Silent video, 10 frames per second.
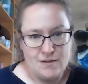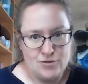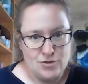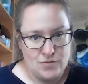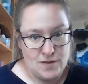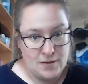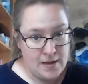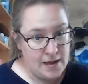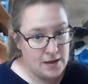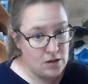Do you think
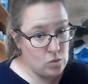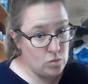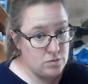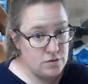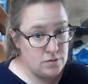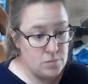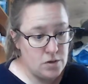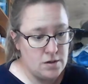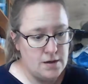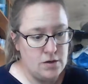Henny caught the
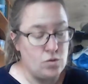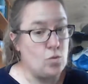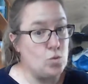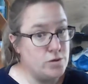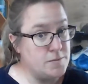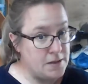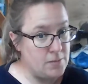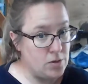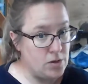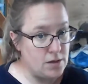burglar, or the would-be
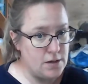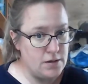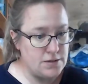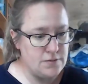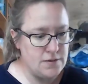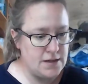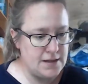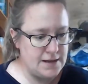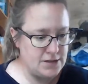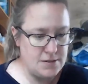burglar? I don't think
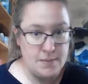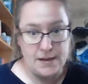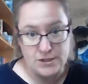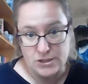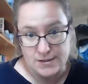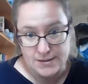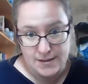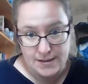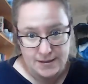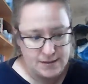he actually managed to
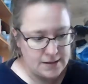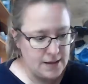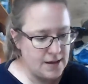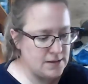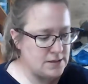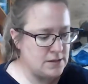steal anything yet.